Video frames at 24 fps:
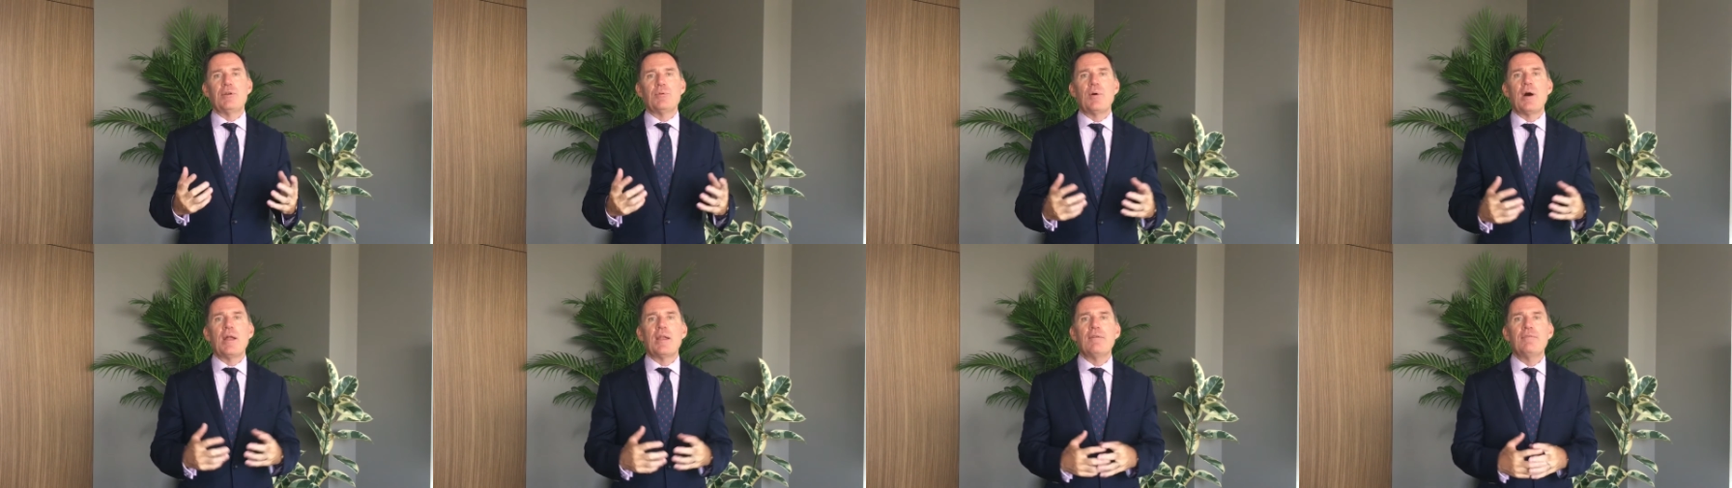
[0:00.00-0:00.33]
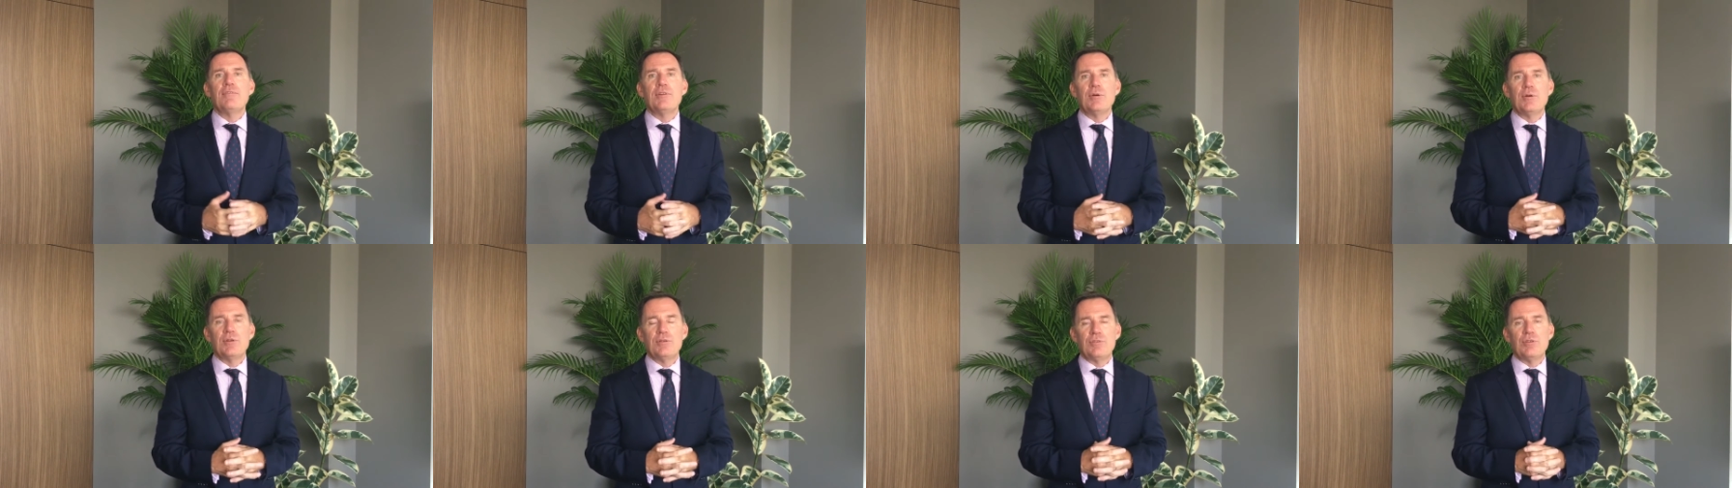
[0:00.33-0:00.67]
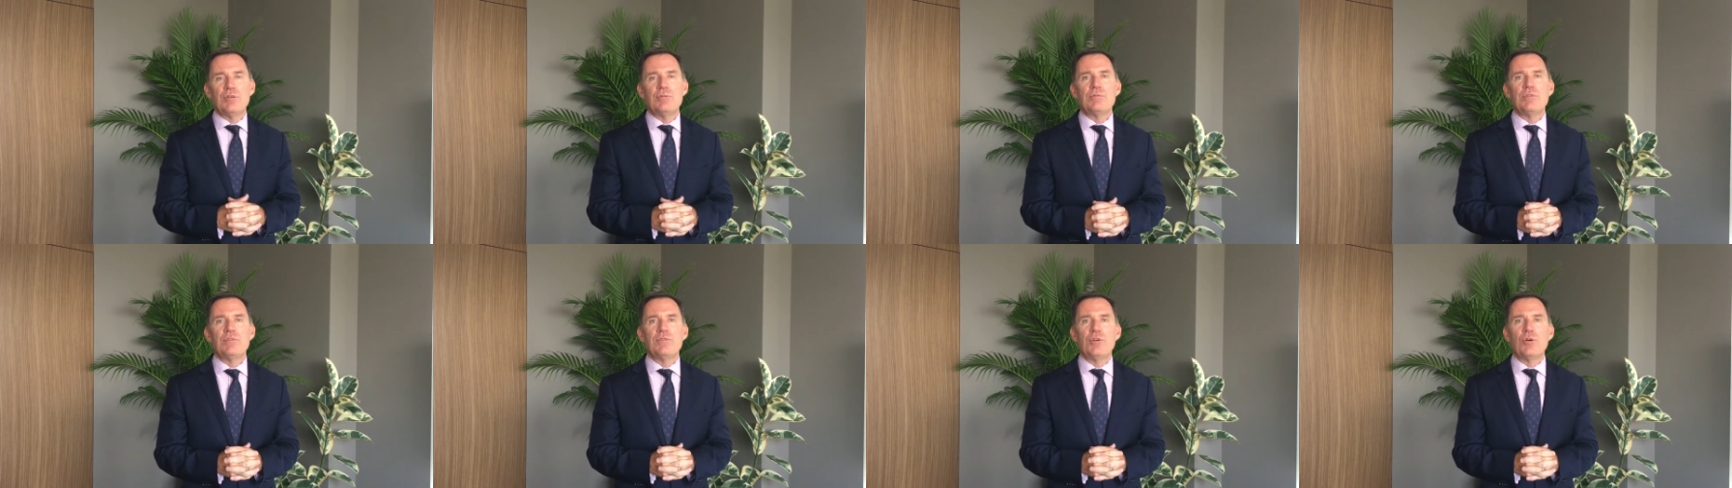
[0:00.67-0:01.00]
one of you in
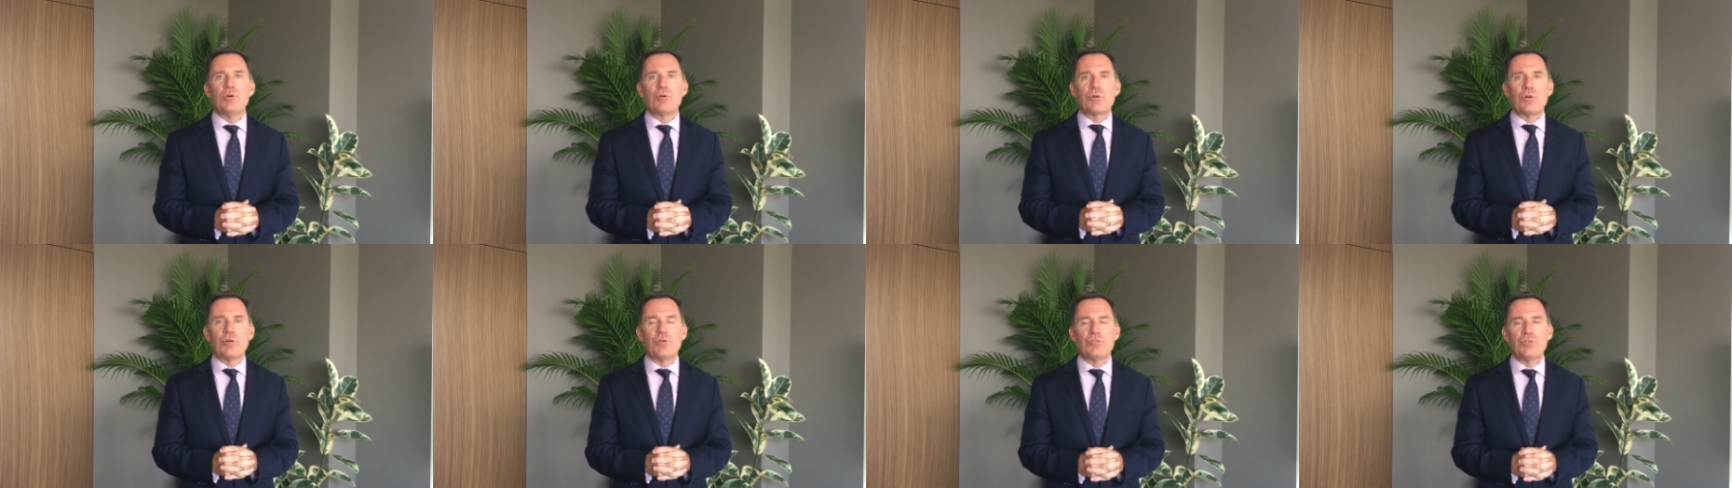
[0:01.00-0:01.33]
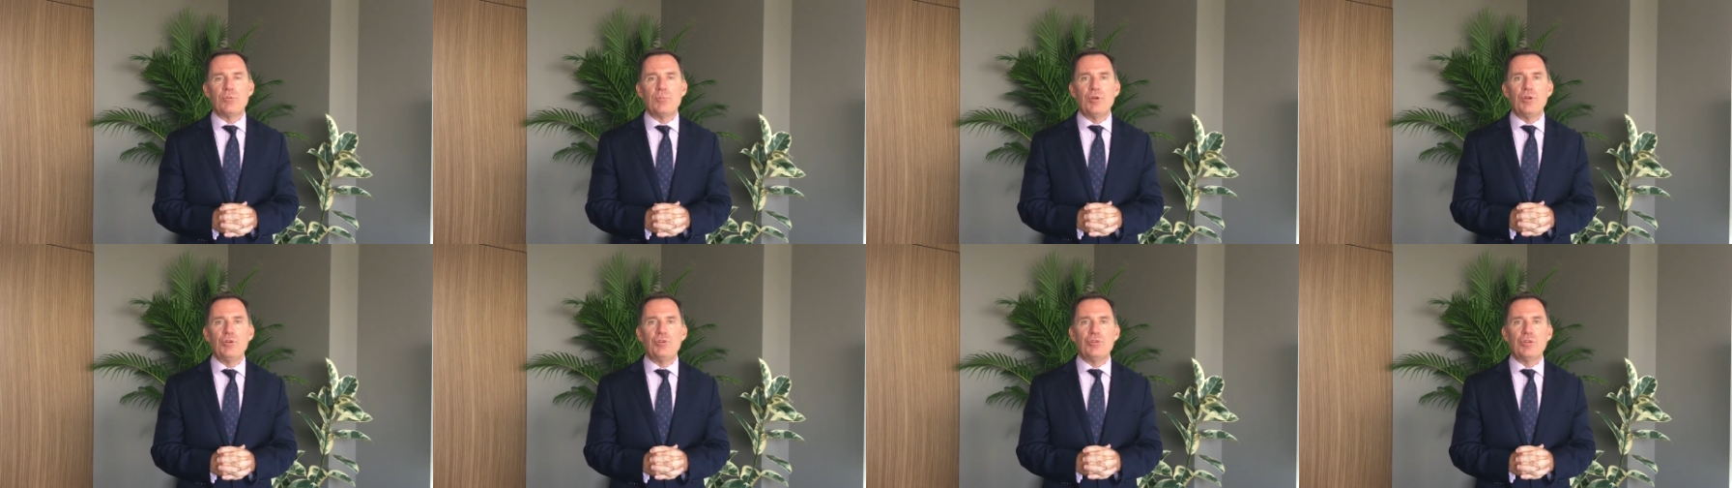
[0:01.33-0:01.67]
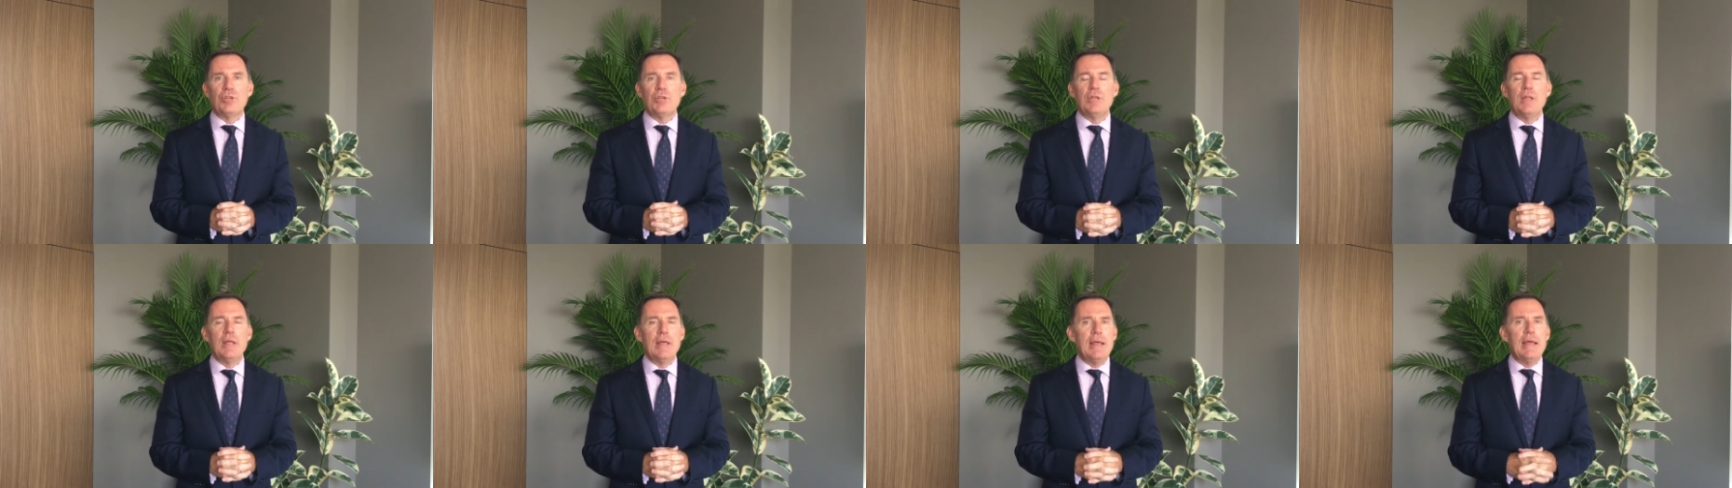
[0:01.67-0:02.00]
terms of your
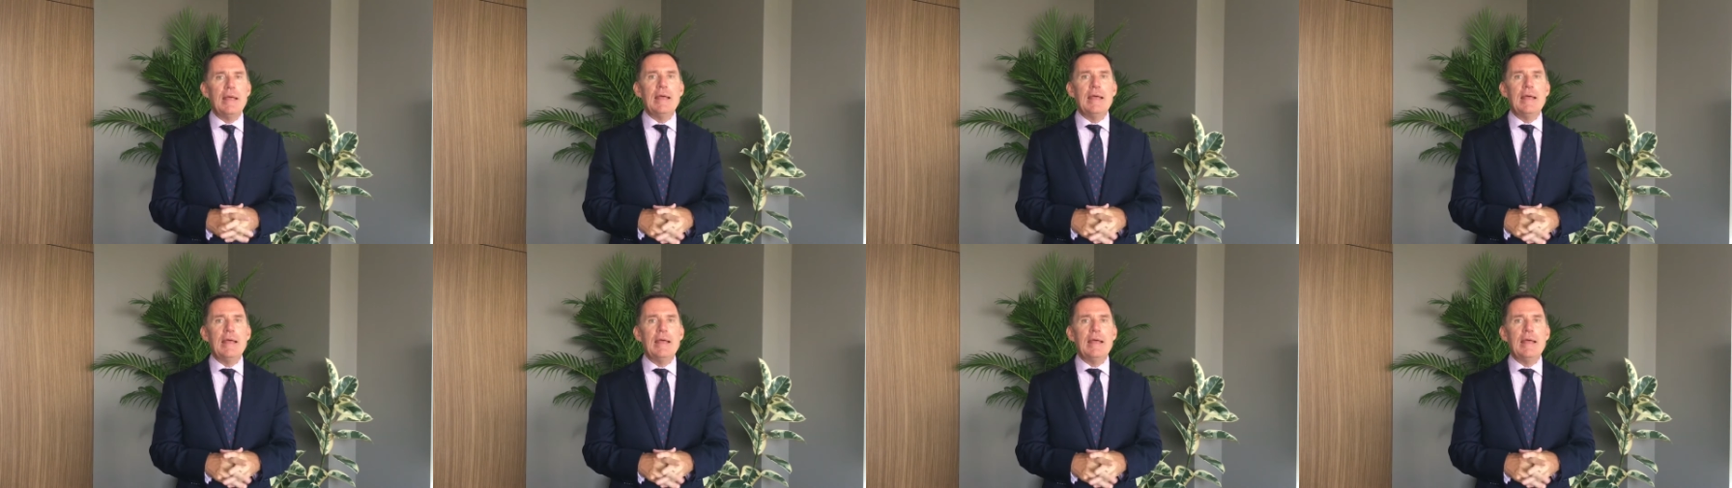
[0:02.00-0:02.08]
contribution,